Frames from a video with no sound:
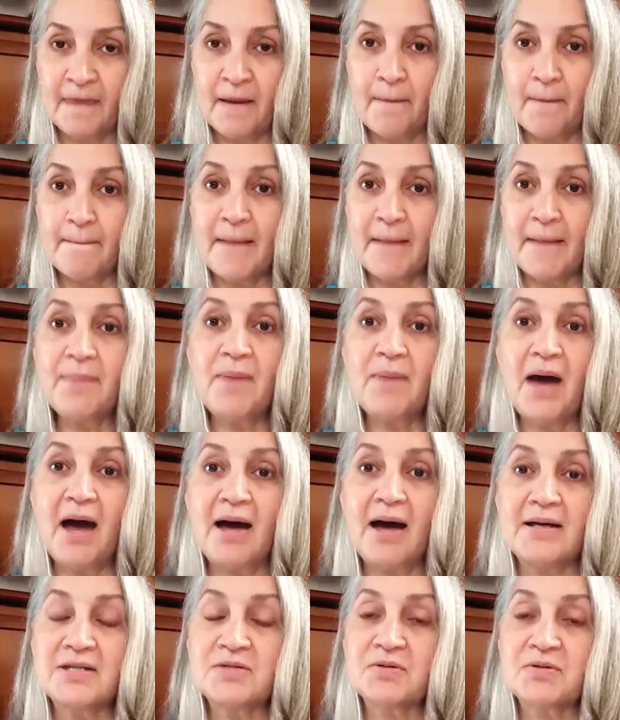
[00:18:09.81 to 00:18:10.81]
my
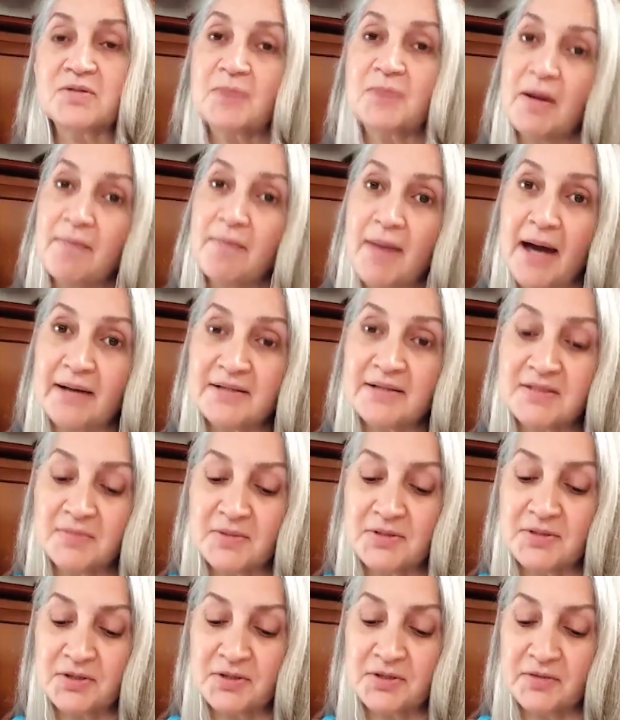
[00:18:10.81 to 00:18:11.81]
past was my maximal
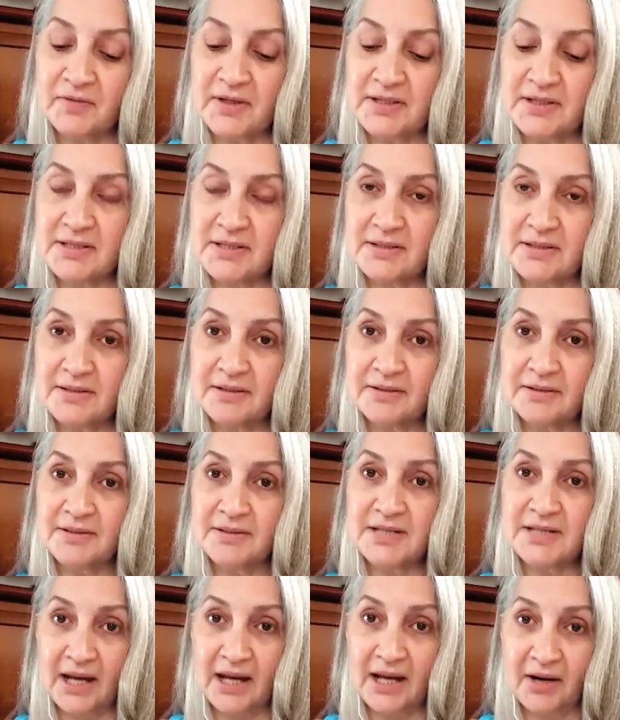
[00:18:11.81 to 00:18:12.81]
service
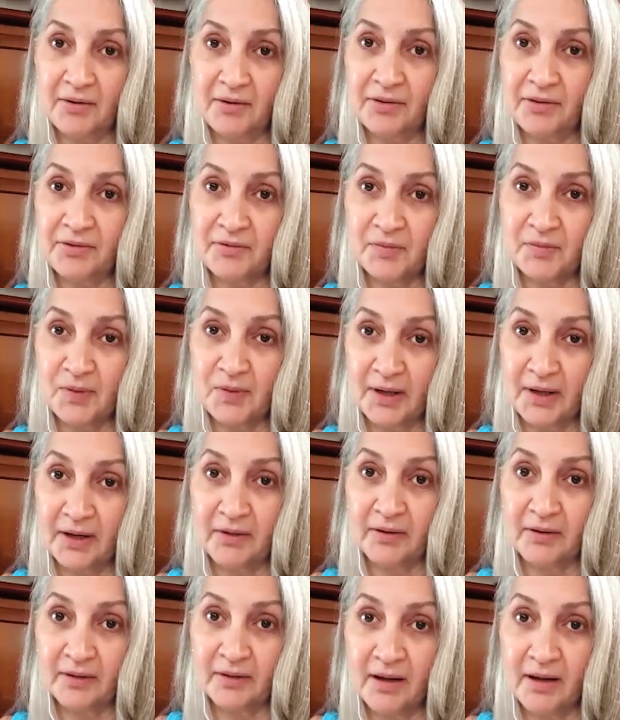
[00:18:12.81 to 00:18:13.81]
to Aaron through prayer
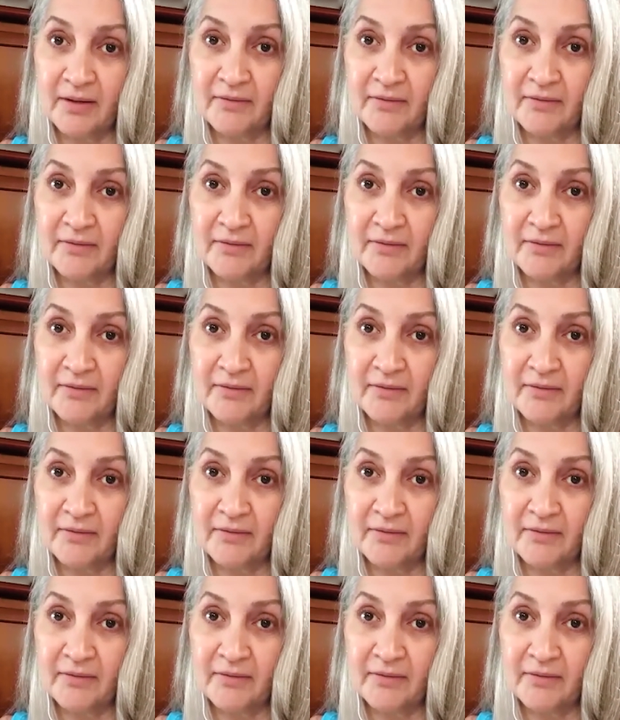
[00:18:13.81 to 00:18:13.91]
and love.